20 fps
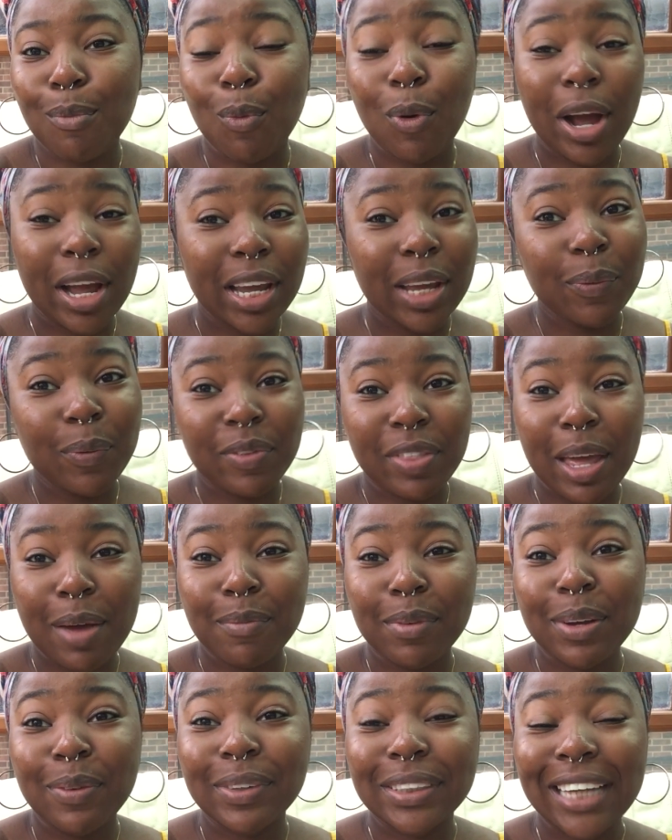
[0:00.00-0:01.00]
Working with
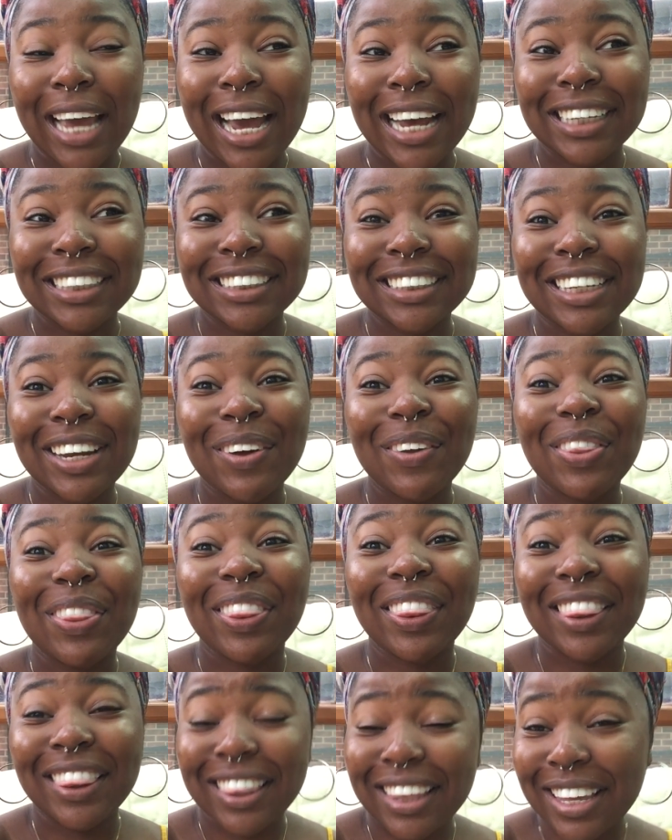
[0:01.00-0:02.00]
Emily was hands
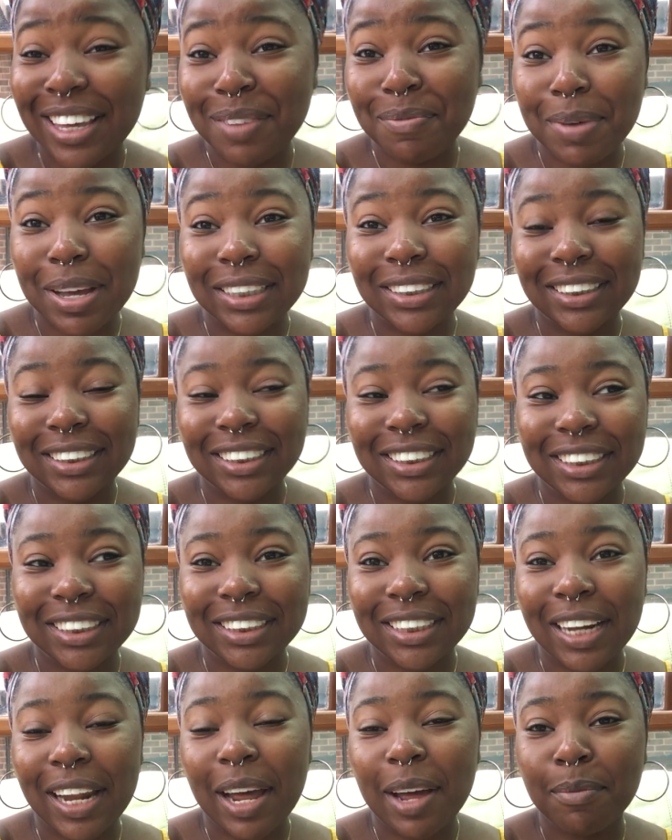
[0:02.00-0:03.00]
down the best
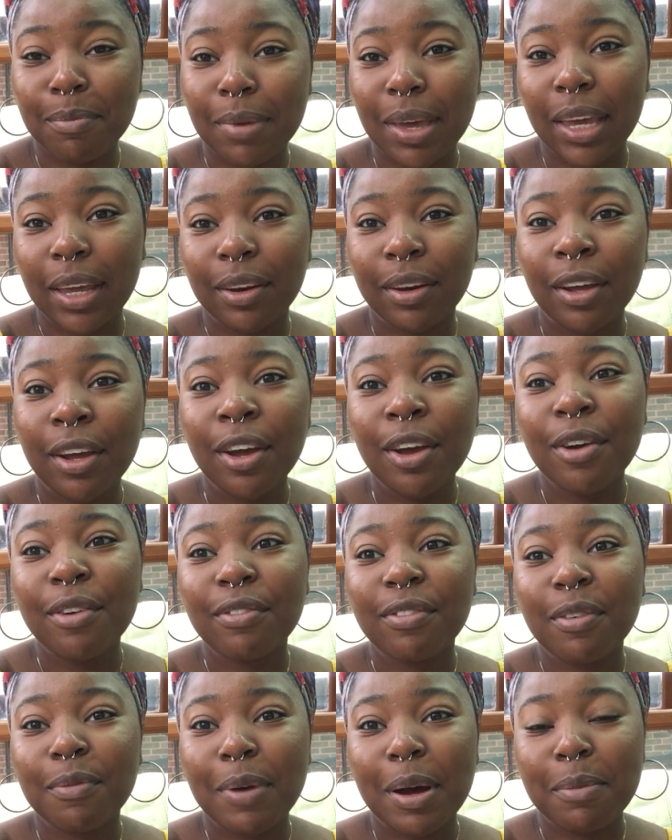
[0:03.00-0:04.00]
decision that I made
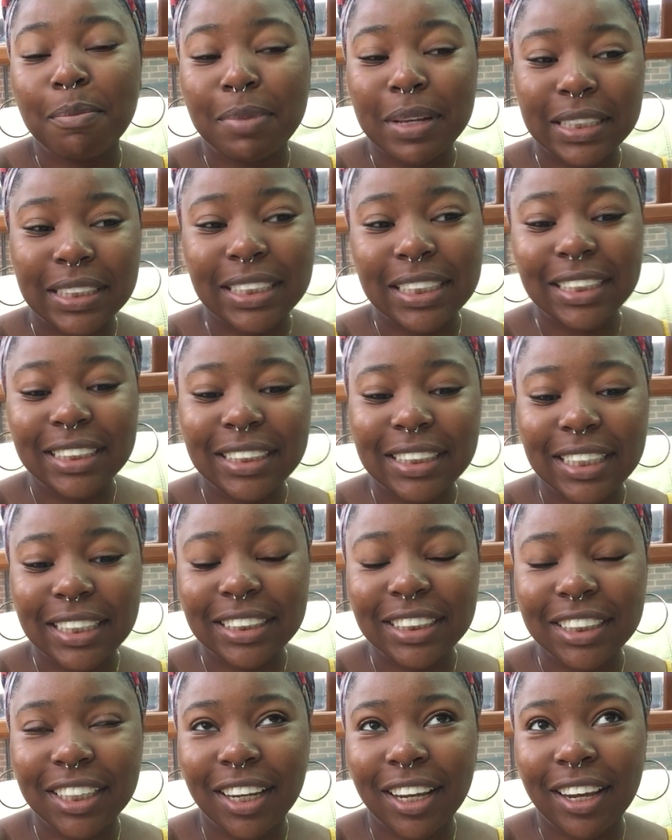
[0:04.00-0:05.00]
for my business
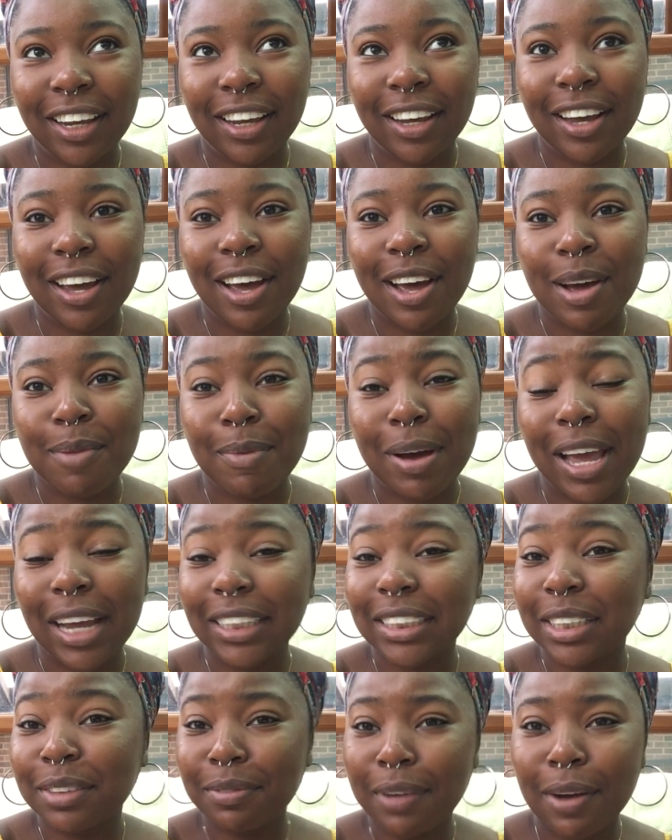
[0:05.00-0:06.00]
this year. I
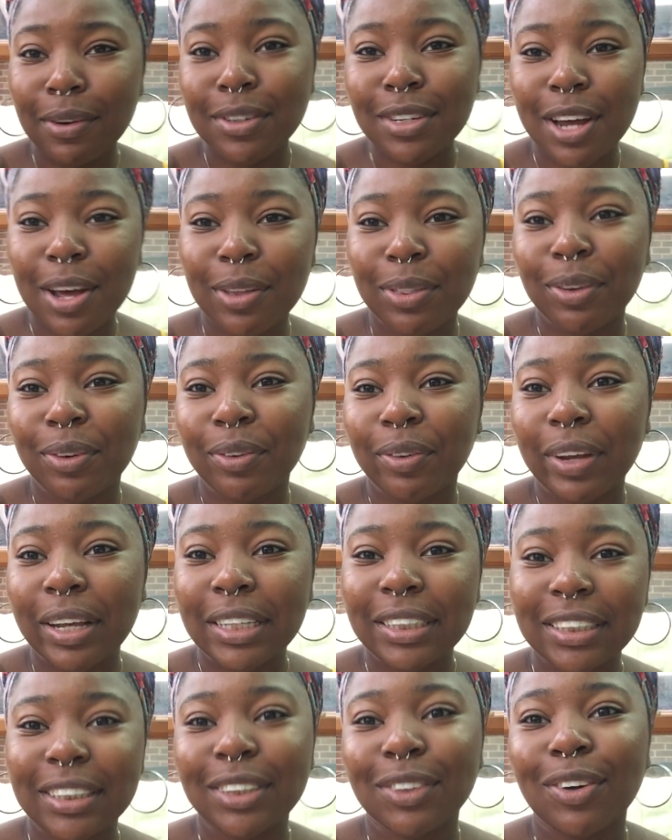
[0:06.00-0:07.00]
actually found her through
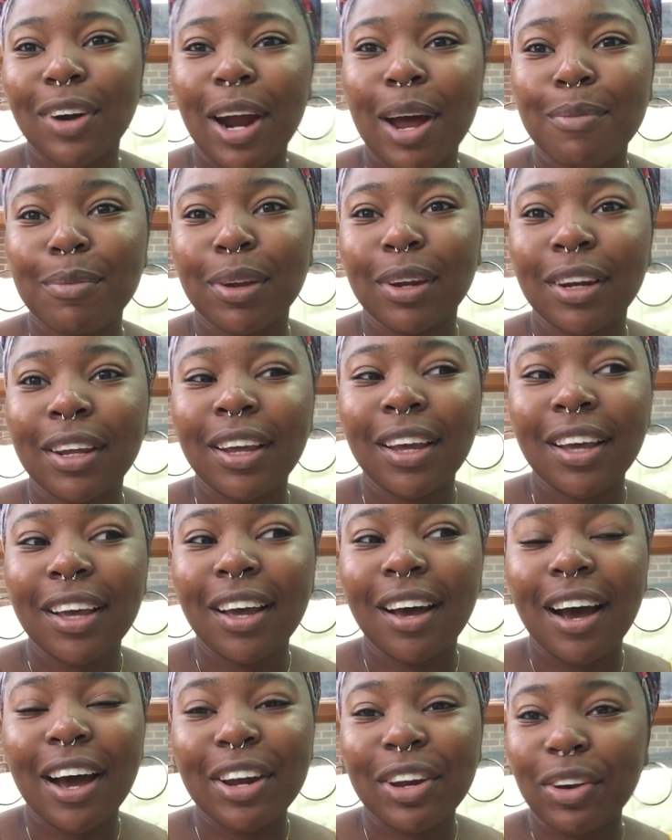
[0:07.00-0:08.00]
Instagram, and
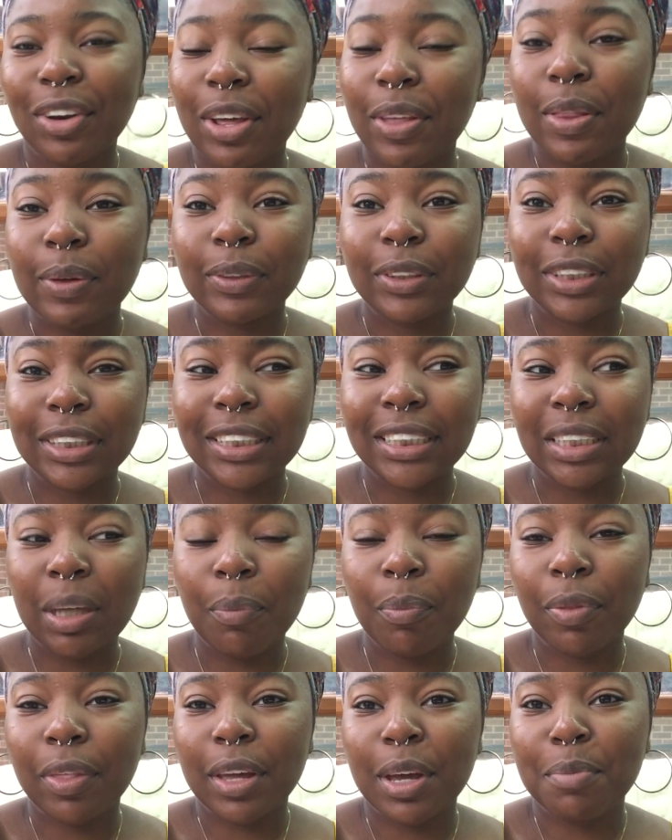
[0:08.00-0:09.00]
I don't know, there was just
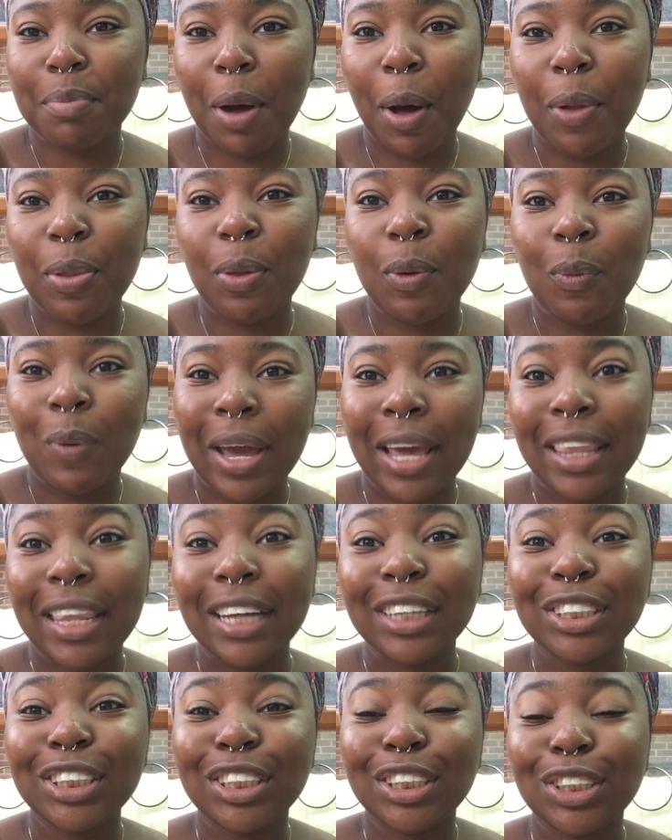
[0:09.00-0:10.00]
something about the way
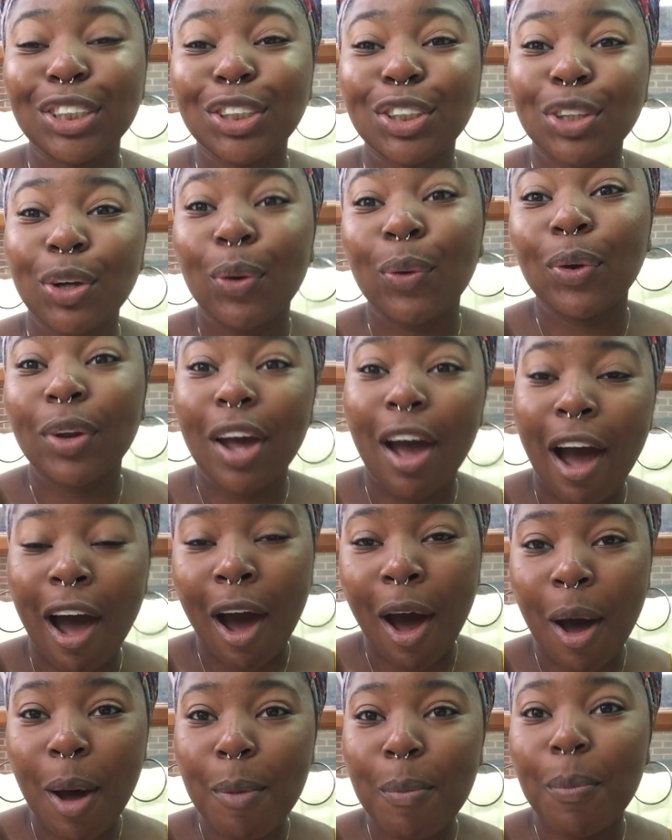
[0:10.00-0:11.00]
that she showed
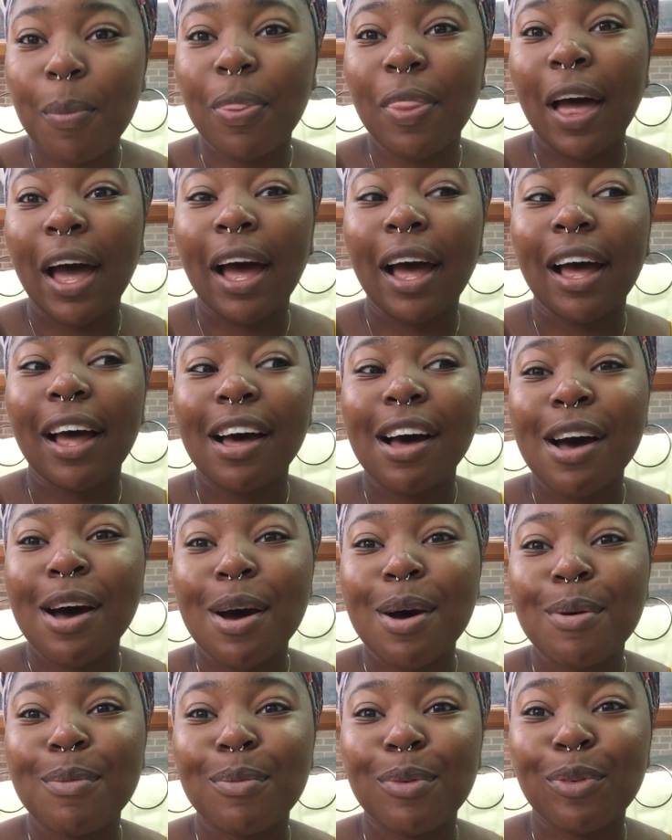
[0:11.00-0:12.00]
up that
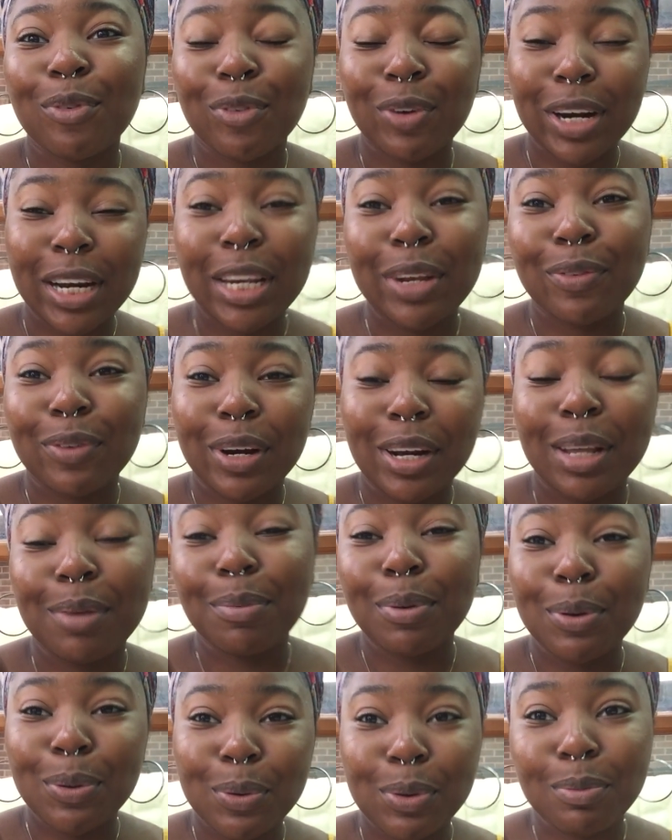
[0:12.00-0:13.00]
really, really
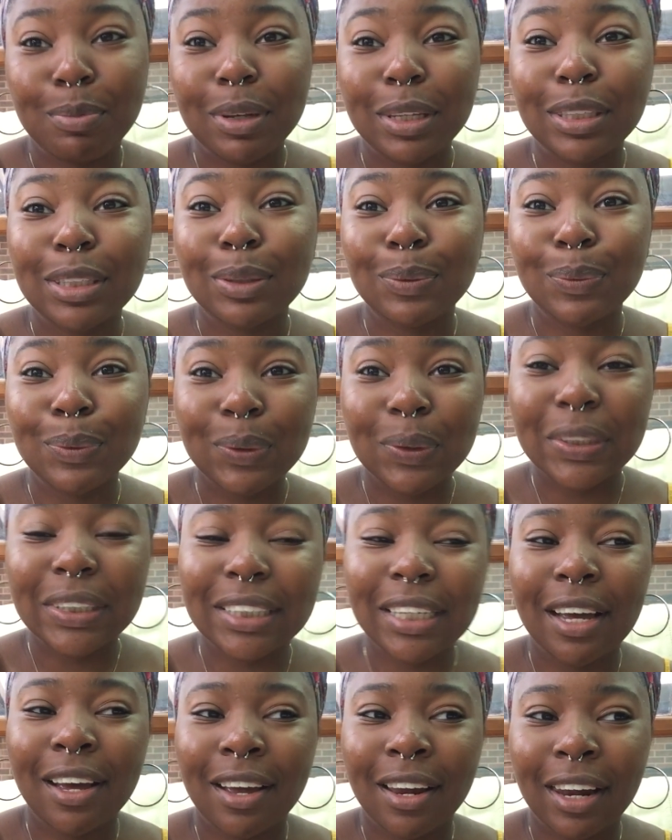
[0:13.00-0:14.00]
pulled me
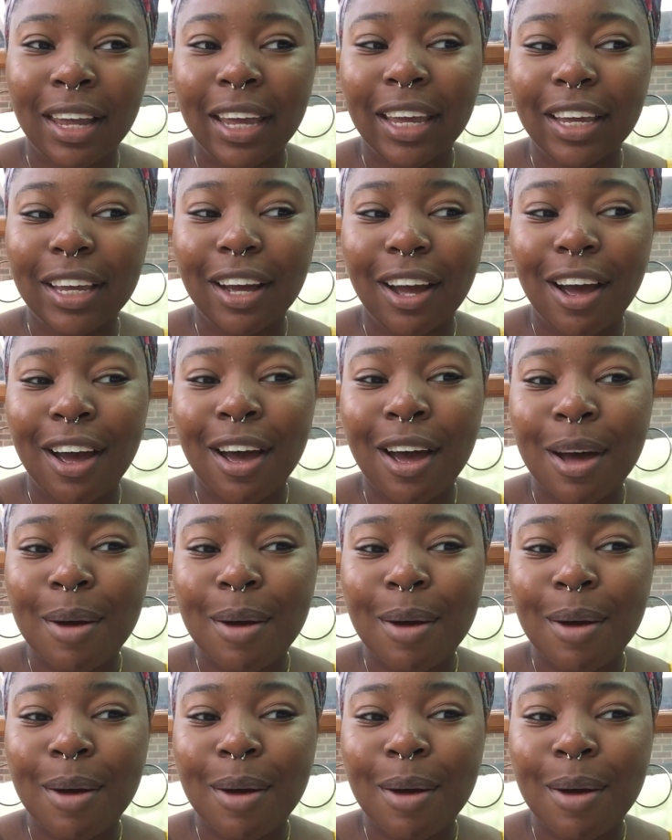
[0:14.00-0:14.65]
towards her. Like,